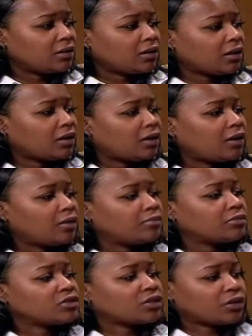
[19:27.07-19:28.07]
um,
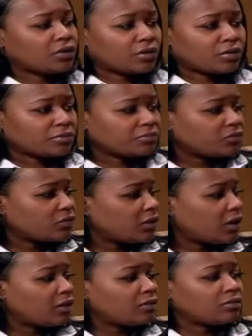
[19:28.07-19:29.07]
to her
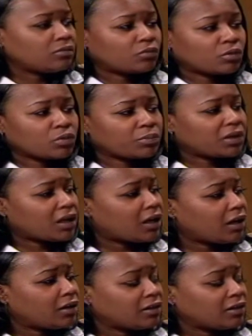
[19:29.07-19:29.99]
None were replied.